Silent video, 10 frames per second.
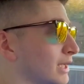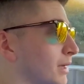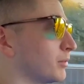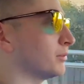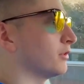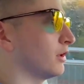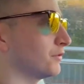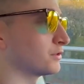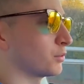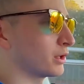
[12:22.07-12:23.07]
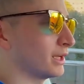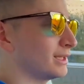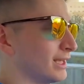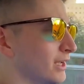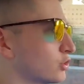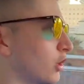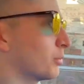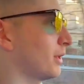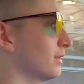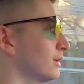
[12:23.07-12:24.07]
capable of. So we're going to engage
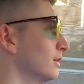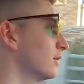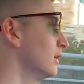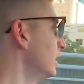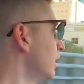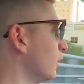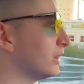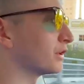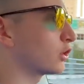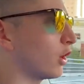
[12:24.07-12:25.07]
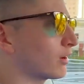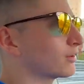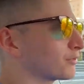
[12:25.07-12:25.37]
autopilot here. We have a car in